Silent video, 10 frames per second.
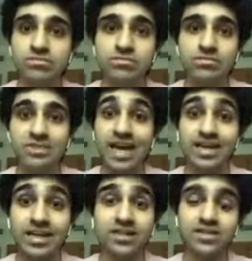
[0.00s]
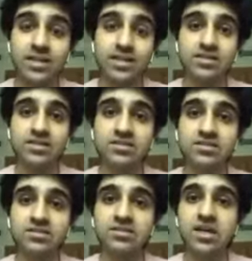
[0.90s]
sadly still
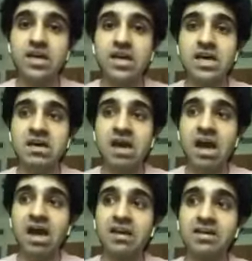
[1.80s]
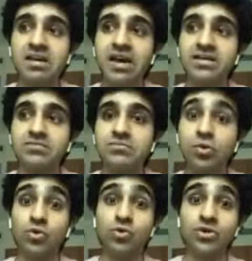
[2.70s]
exists and I
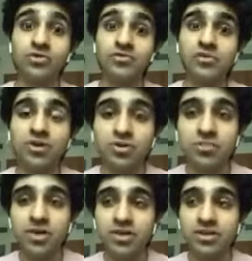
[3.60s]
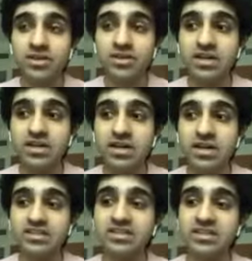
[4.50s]
don't know enough about, but
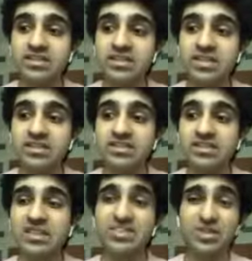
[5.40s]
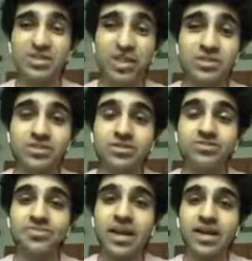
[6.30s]
I just think that it needs to change
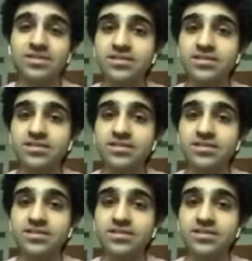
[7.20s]
as